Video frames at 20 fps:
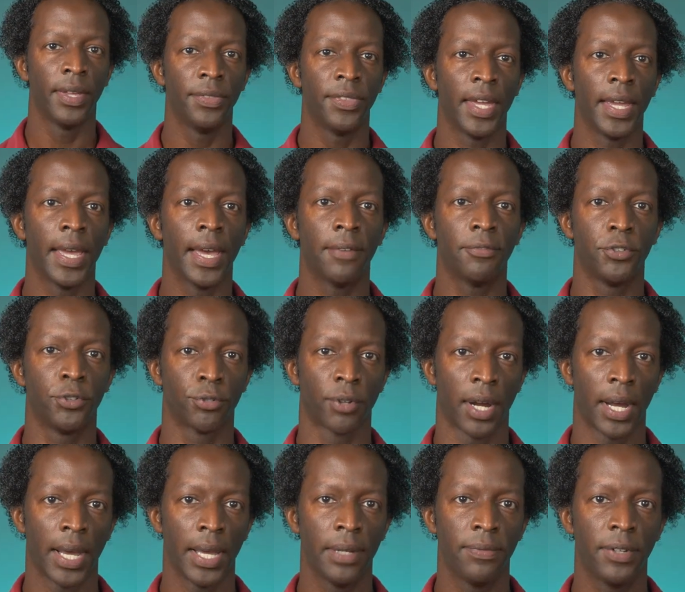They have
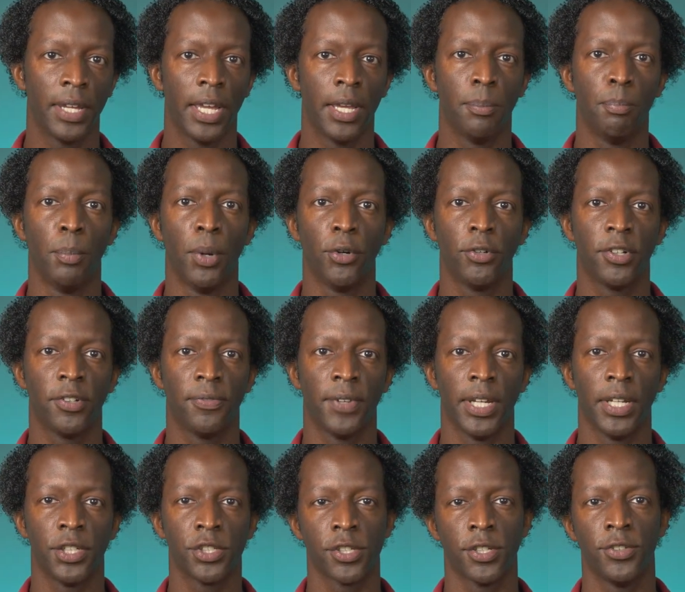drive and
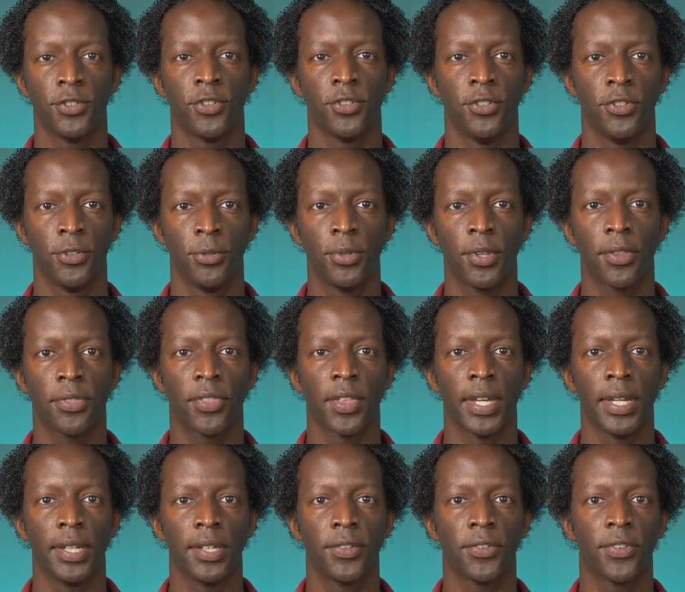motivation to do the
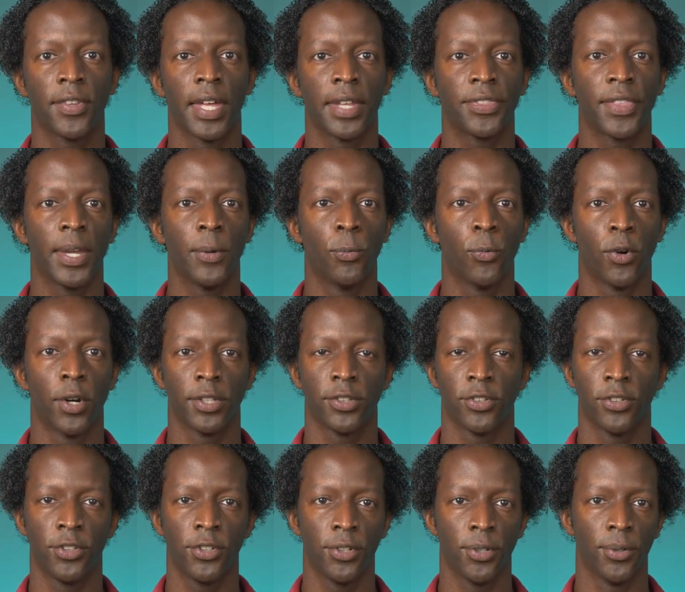things that they want
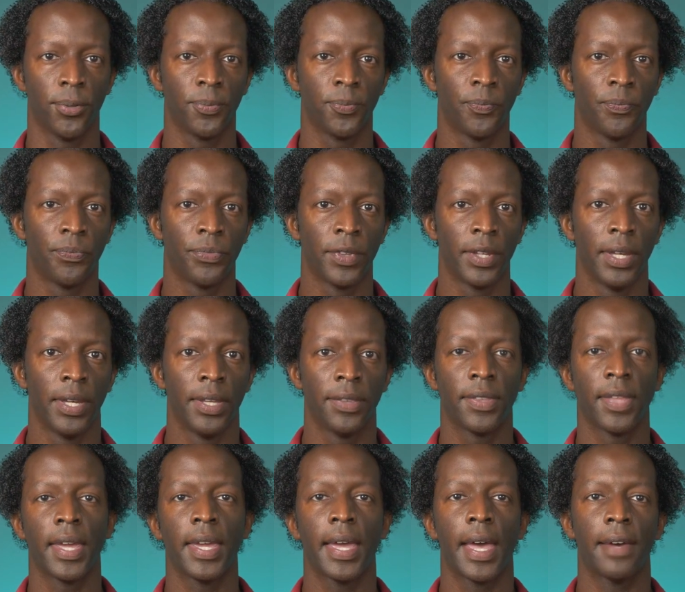to do.
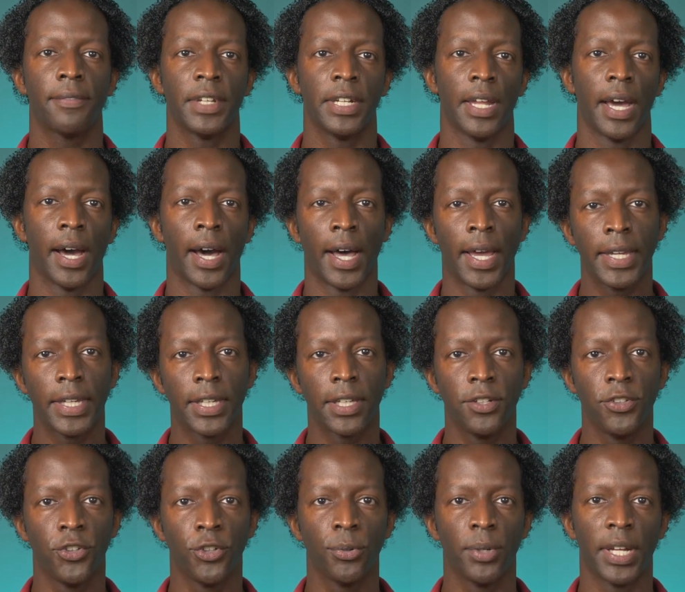They have an I
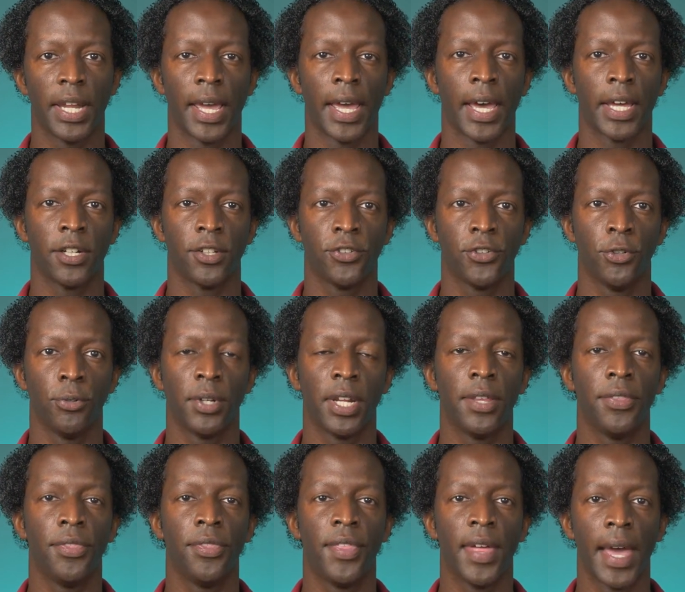can do it attitude,
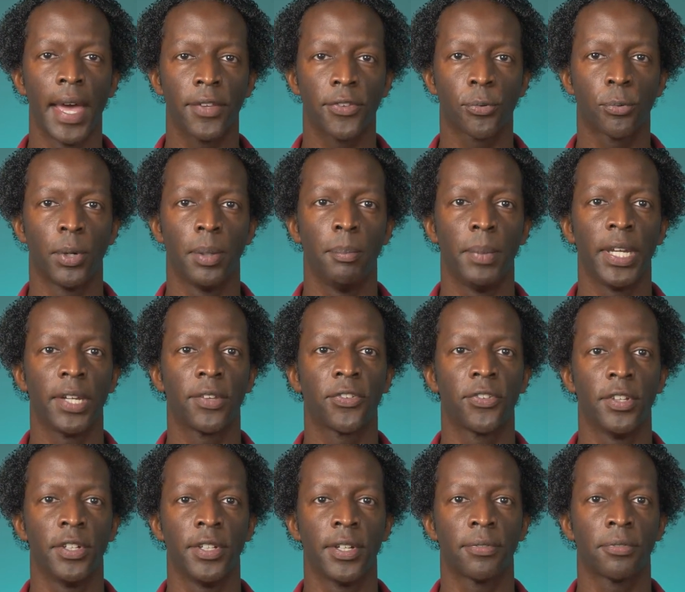and that's what makes
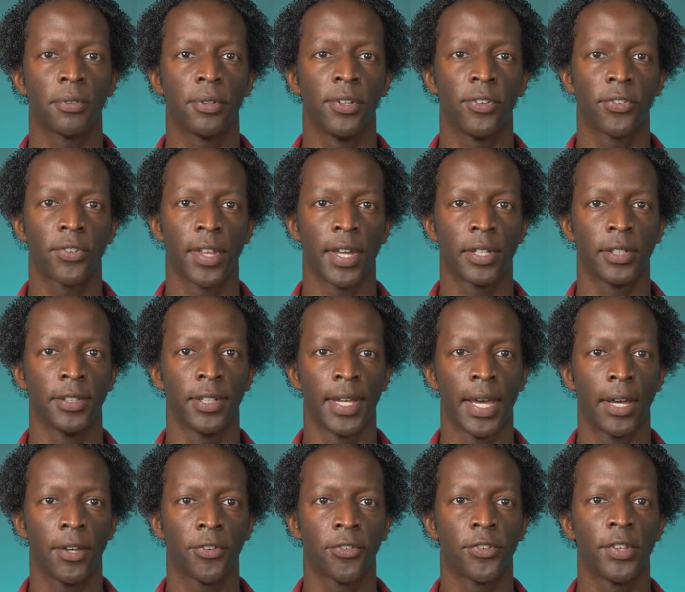the difference that
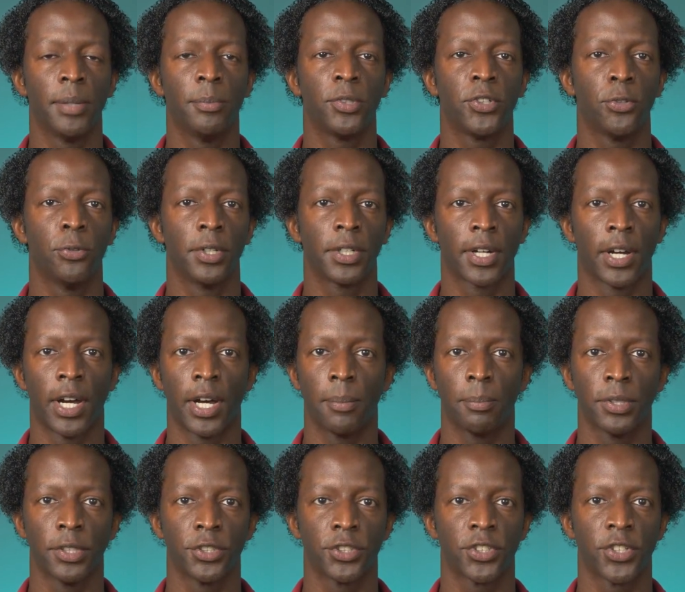allows them to
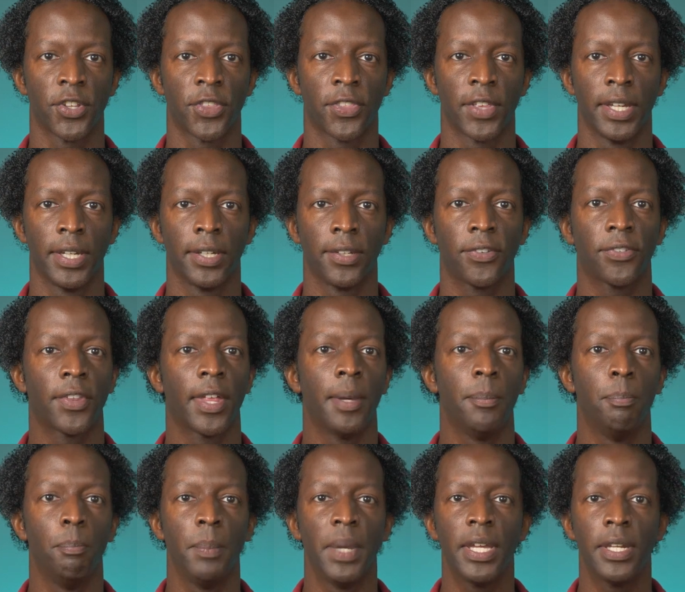accomplish the things that
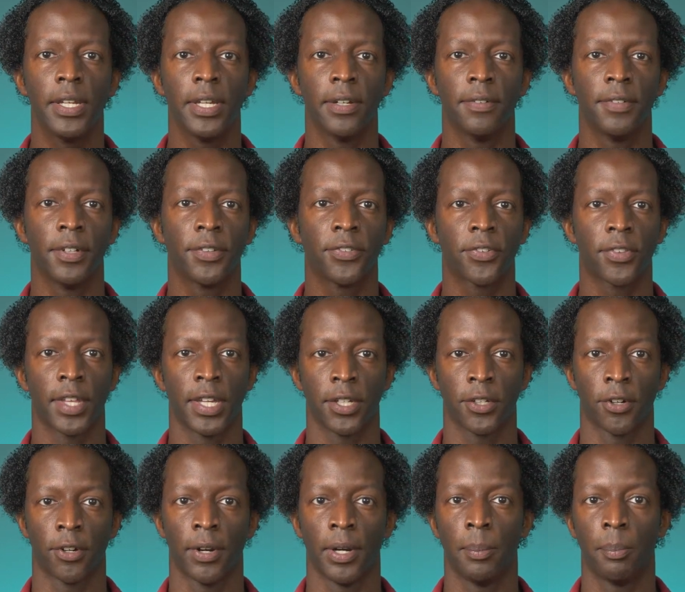many of us
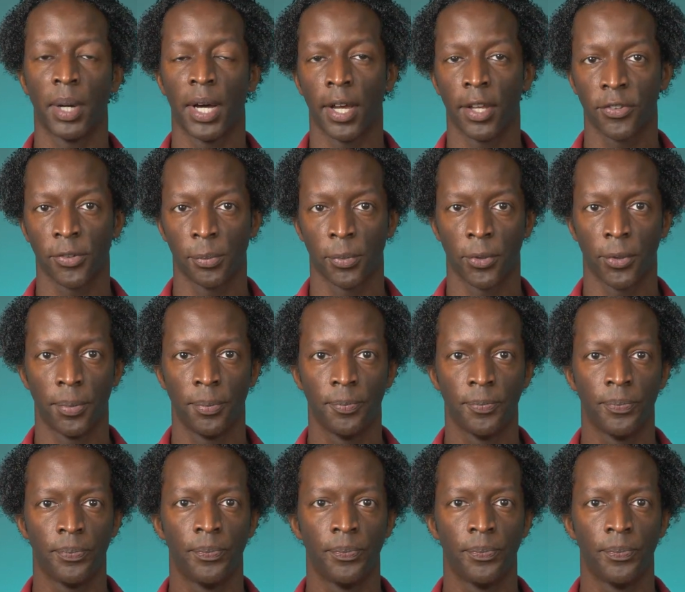think are impossible.